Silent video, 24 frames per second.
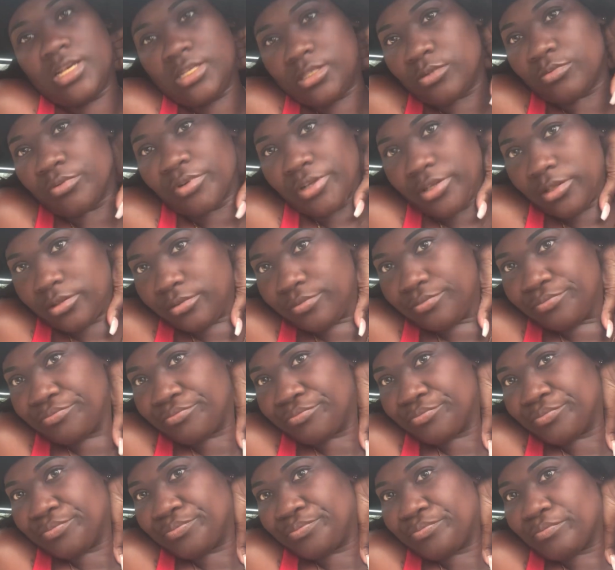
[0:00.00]
it's real.
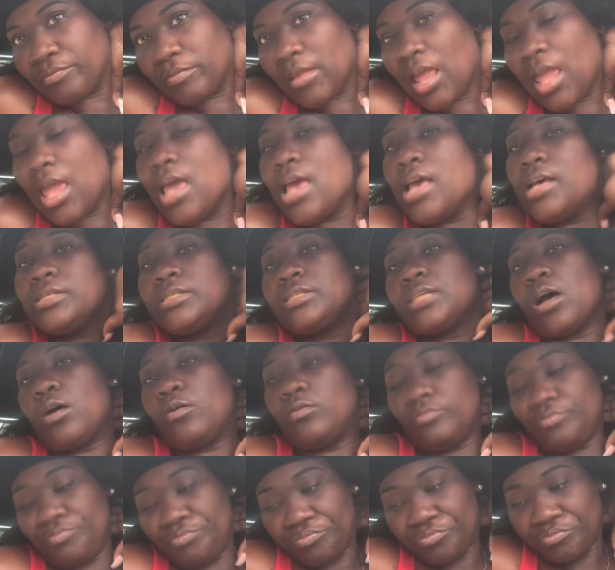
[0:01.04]

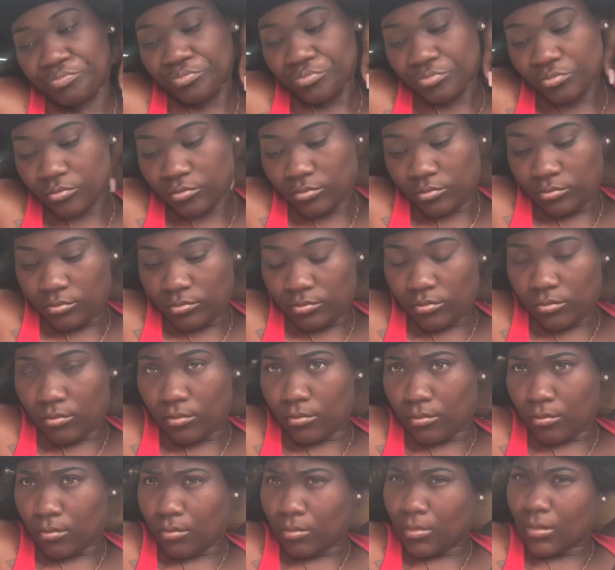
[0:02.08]
So
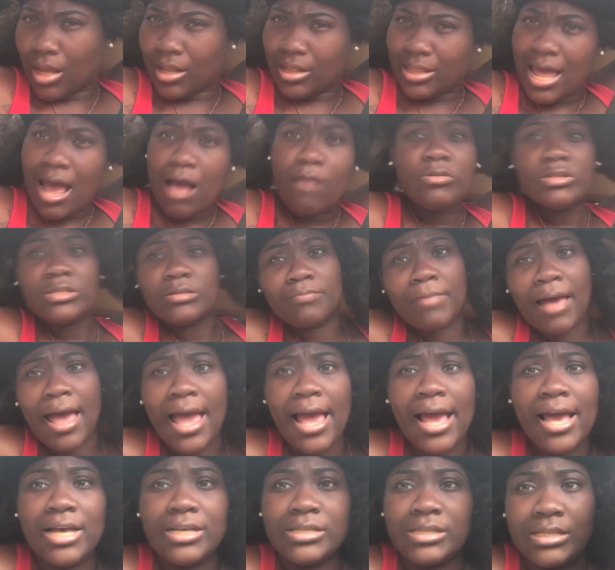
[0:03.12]
that was
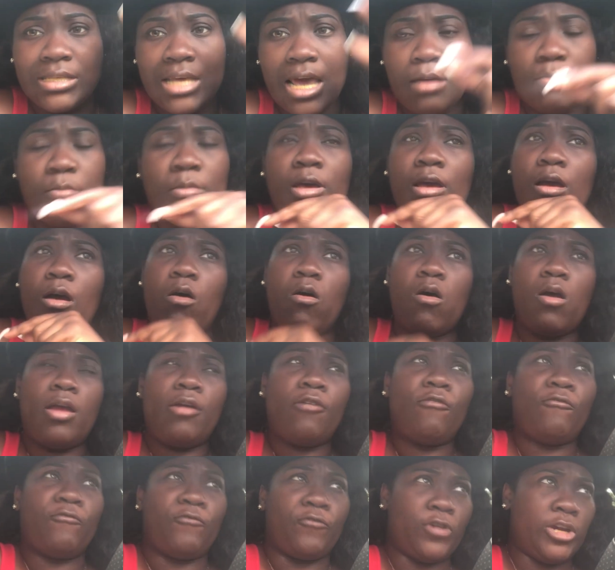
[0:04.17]
my segment
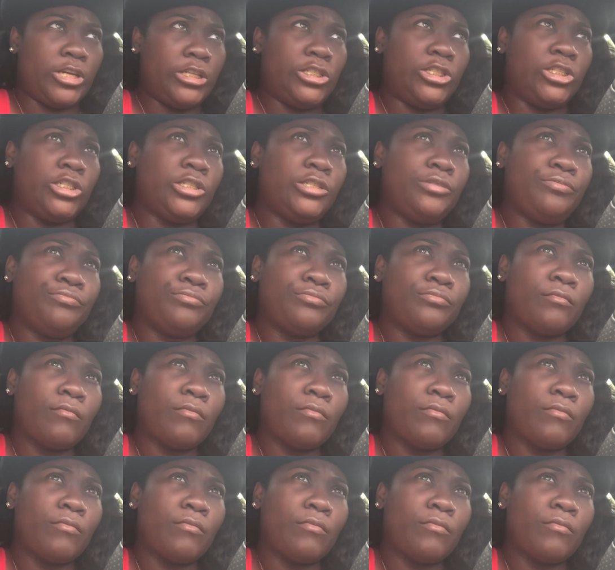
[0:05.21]
on friendship.